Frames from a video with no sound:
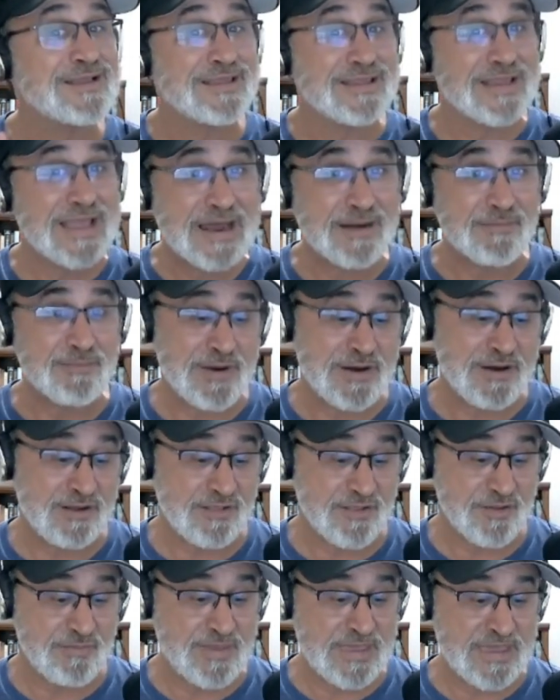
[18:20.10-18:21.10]
a lot of
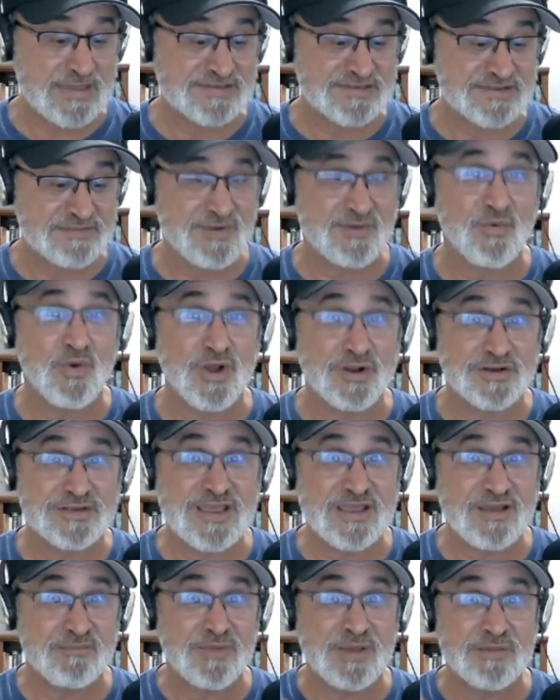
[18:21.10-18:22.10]
parallel paths have been walked
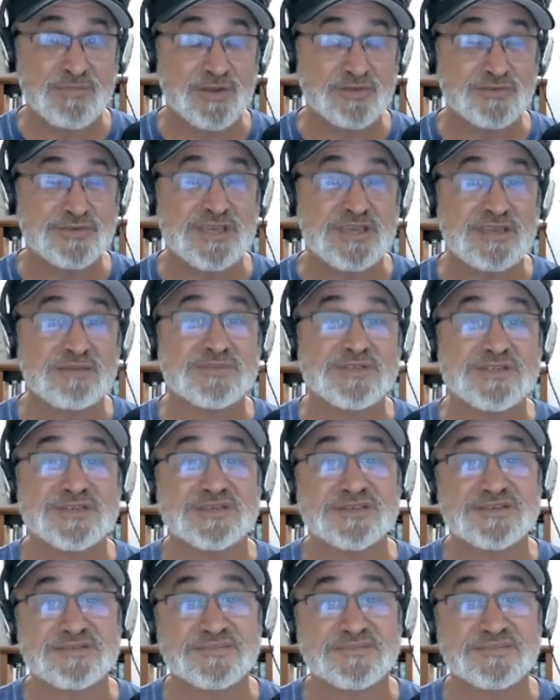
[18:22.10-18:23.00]
down by both teams.